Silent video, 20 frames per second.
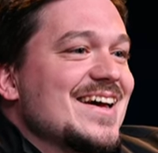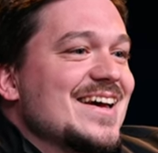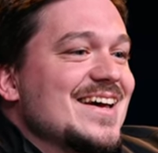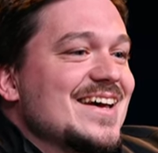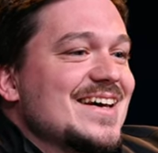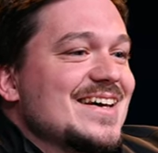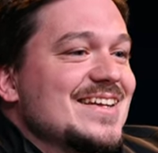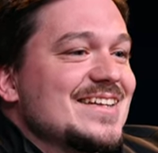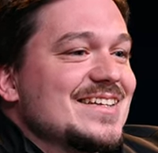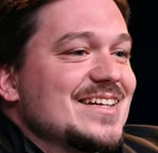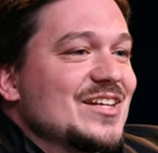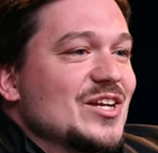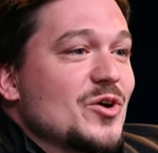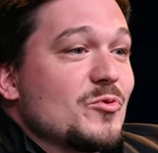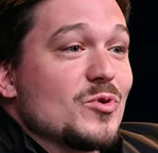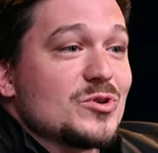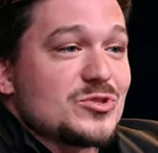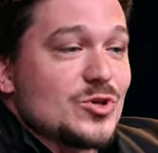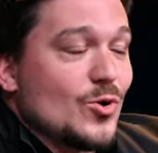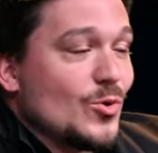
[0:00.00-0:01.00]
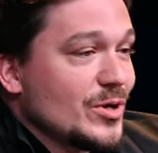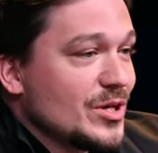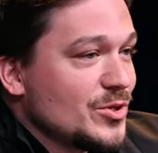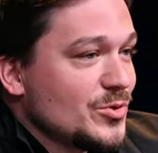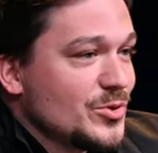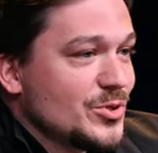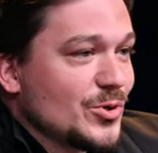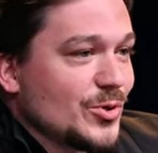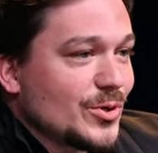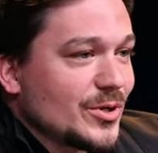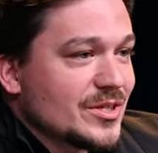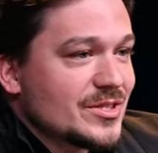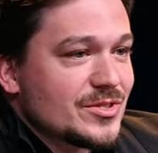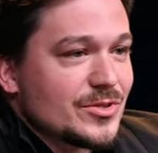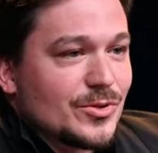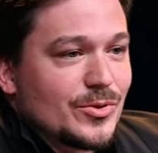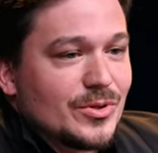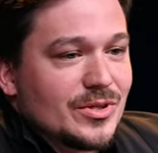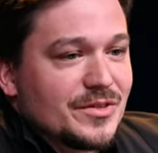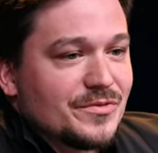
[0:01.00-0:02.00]
and you know, it was only New York,
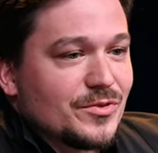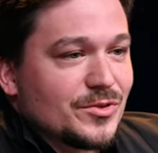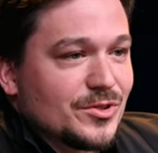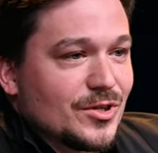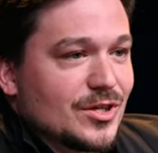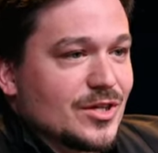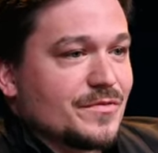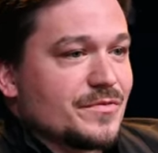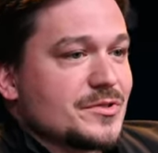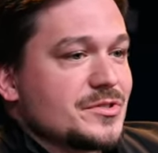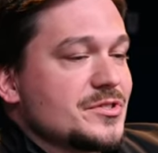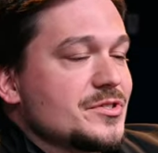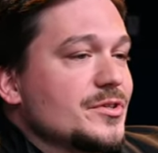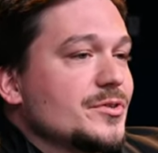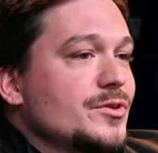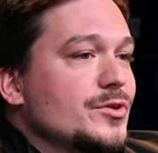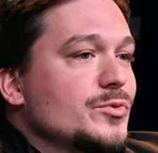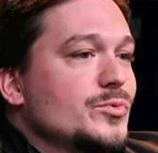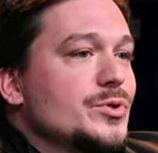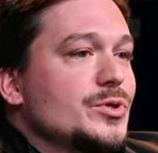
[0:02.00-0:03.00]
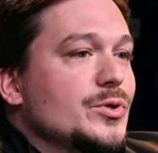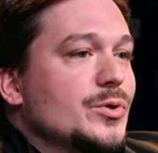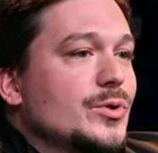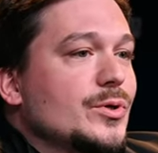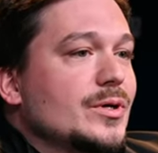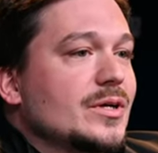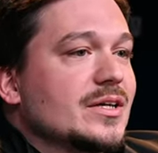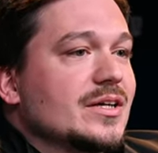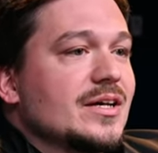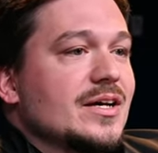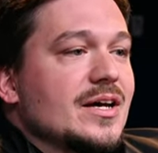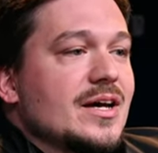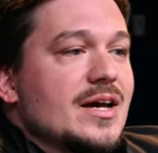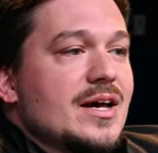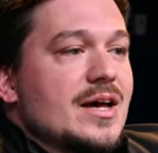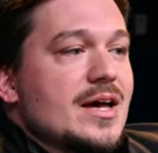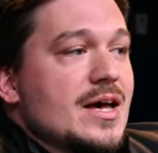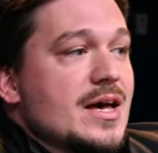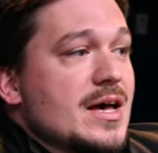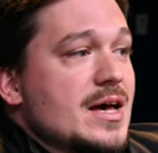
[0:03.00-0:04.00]
so only photographers here in New York.
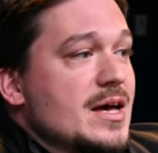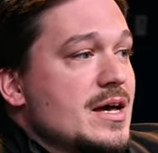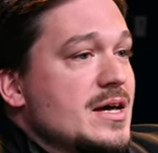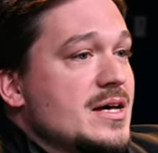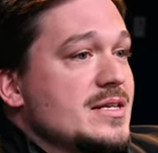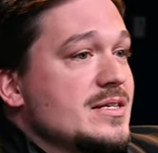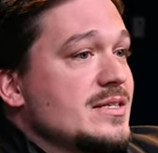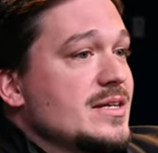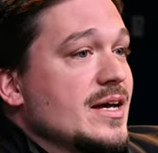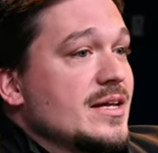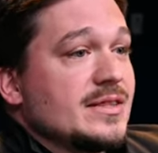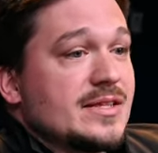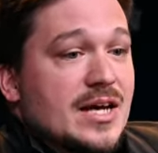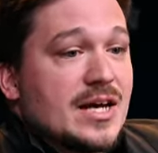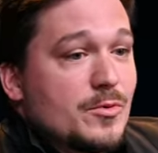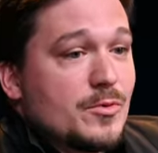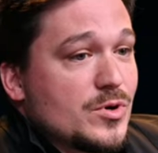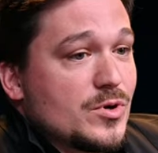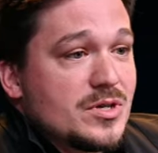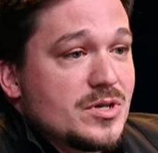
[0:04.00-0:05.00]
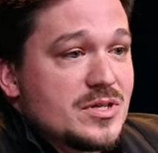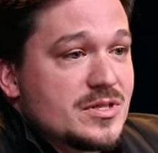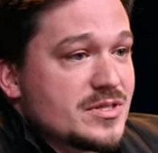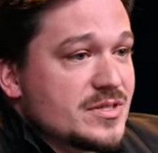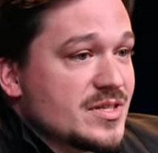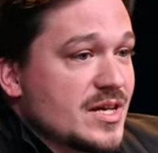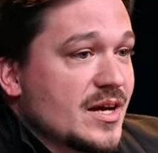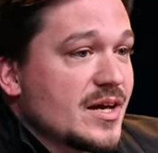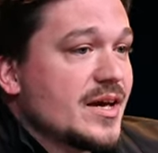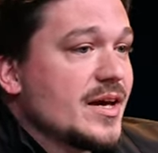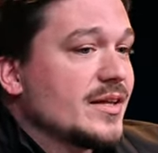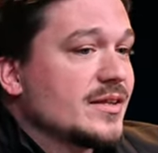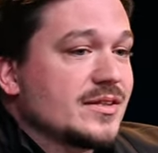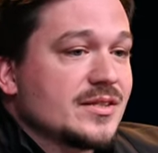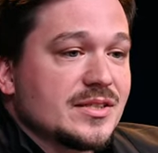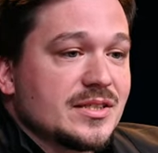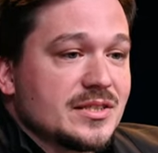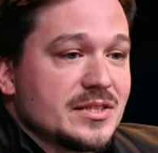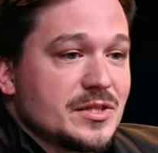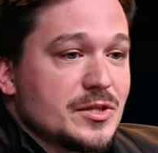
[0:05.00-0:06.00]
And, and that was a
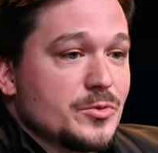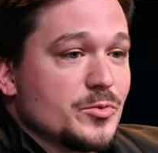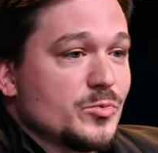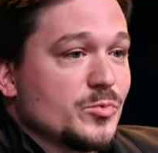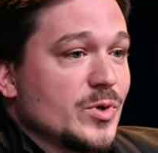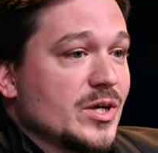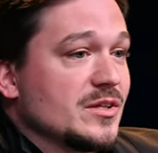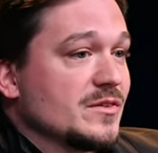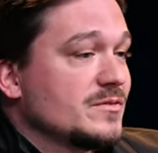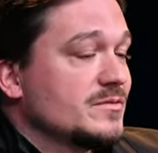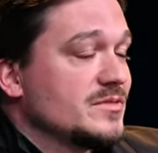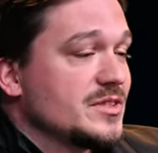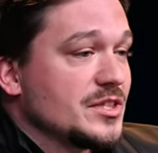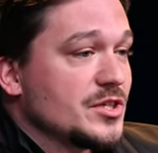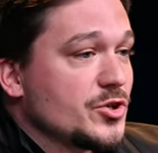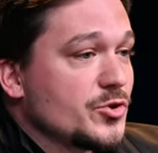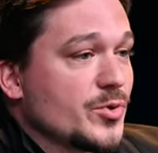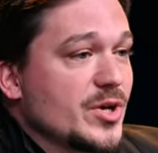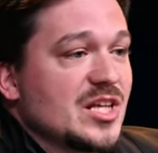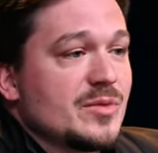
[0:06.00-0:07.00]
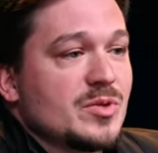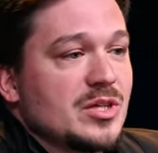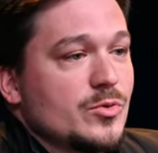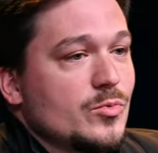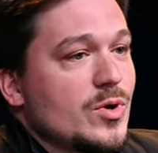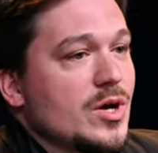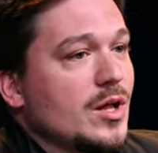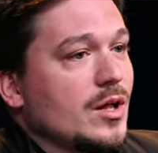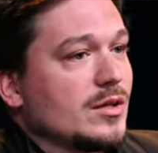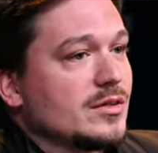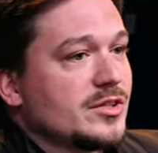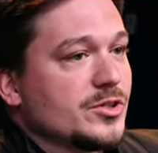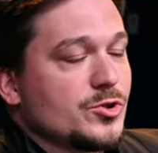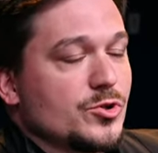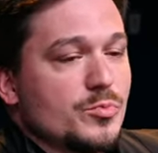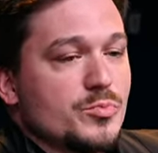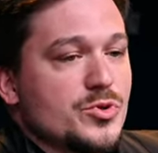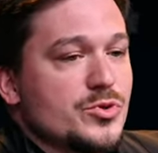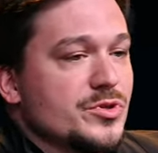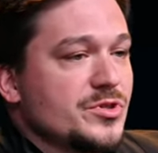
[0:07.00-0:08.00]
hit. It went incredibly well. The
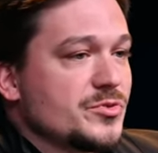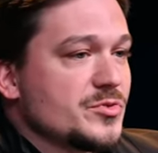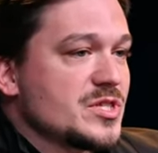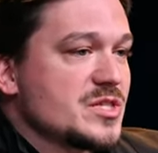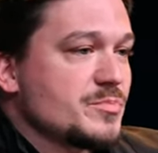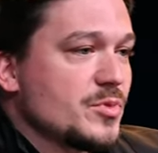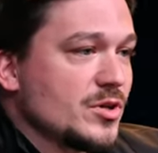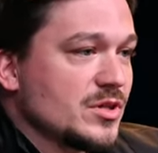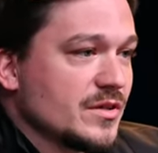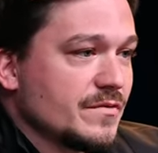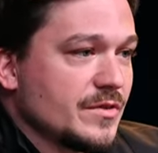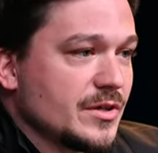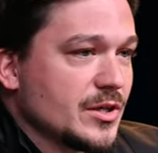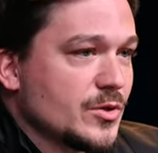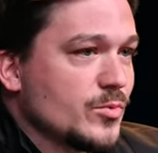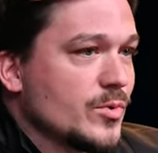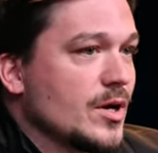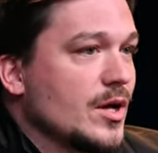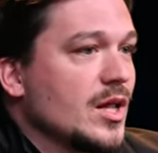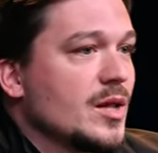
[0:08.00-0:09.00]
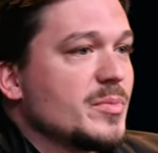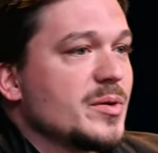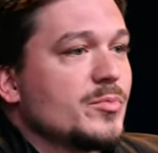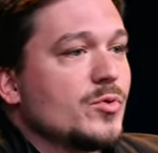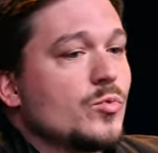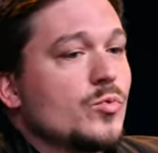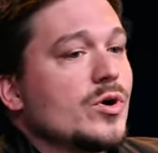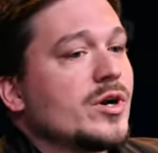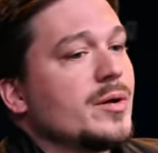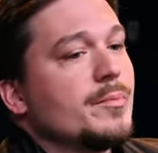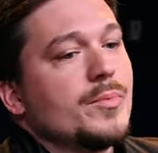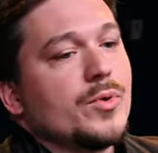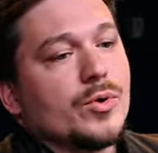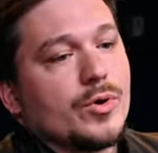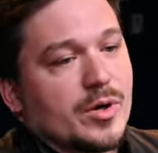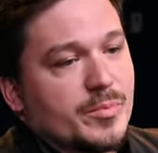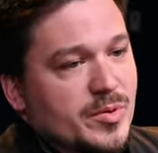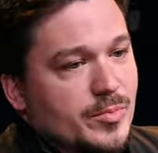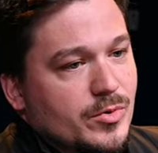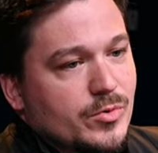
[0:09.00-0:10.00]
community responded very well. People wanted
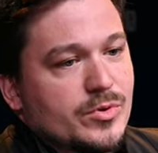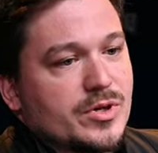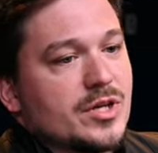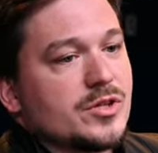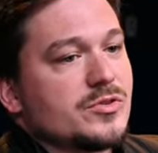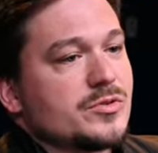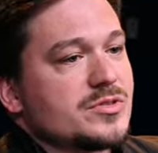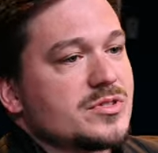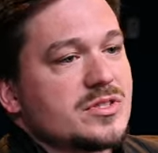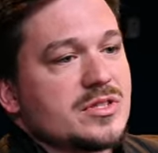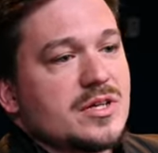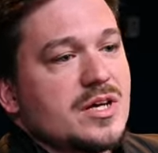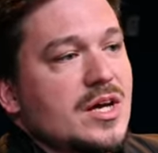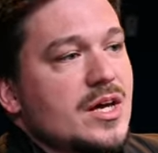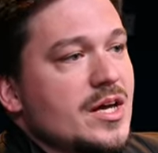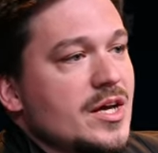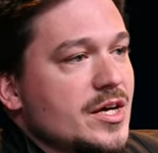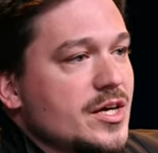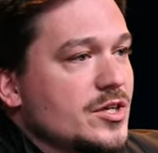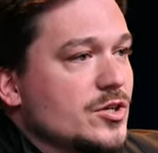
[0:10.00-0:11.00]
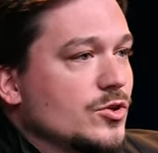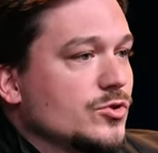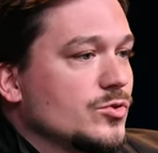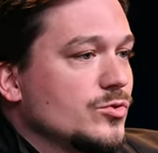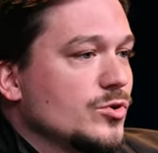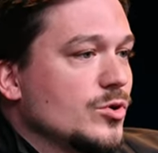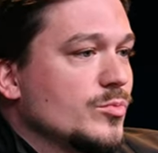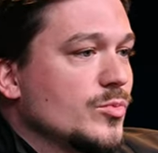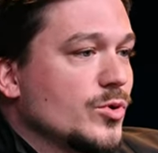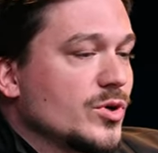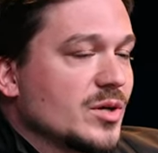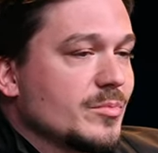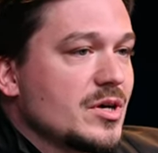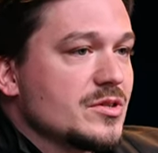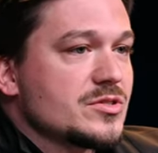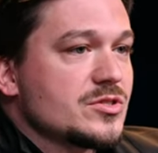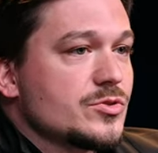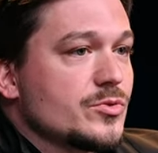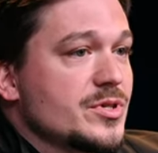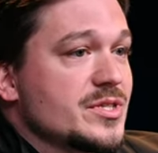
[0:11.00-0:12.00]
more. People wanted to see, you know, to know more
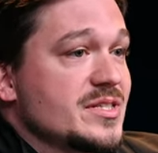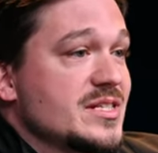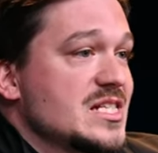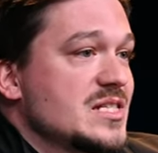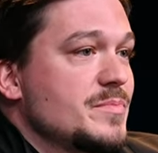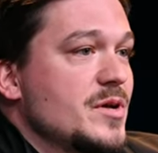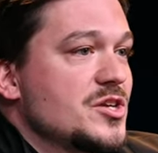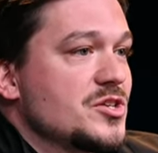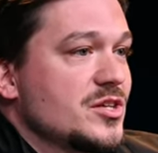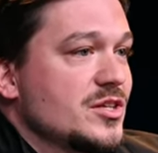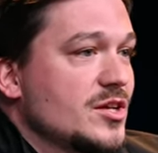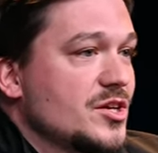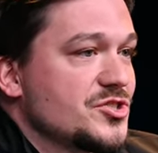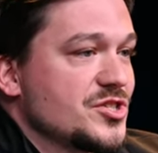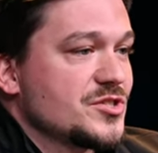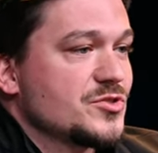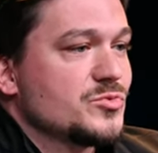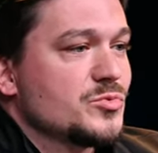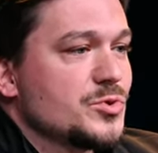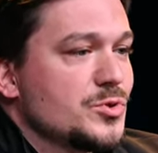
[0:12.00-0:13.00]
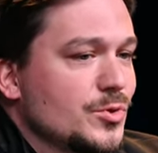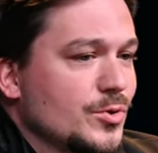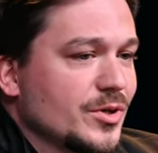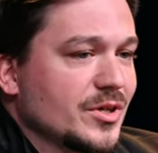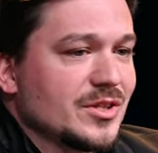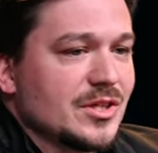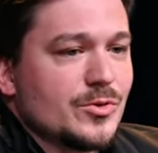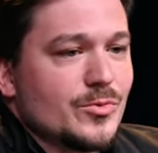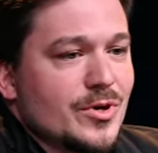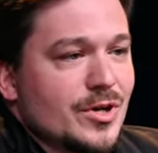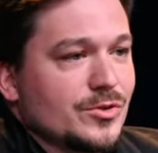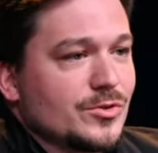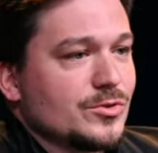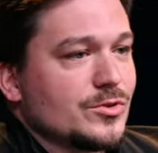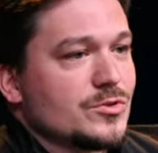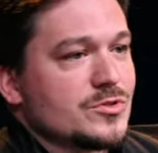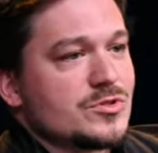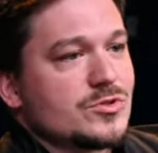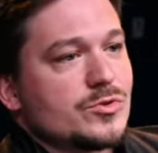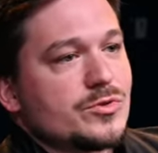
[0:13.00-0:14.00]
about stories, and especially not just New York. They wanted
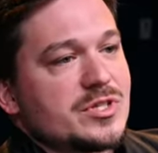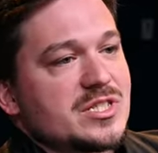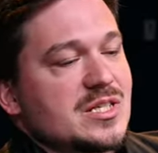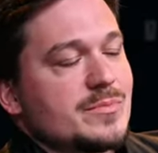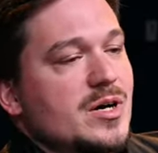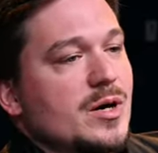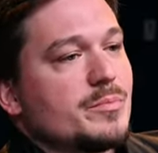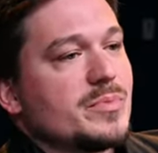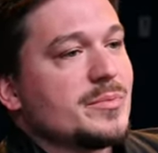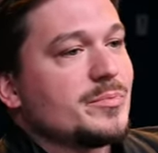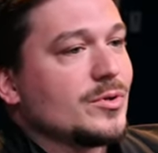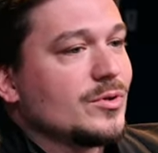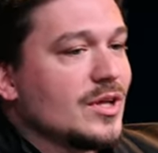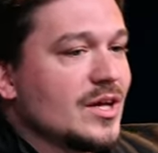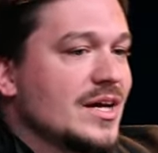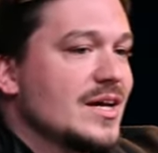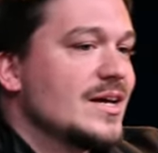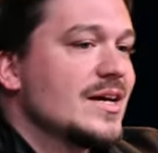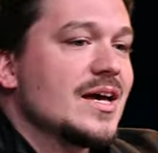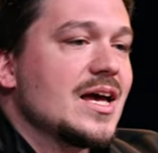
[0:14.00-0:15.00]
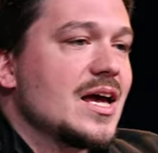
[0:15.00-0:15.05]
to know stories about people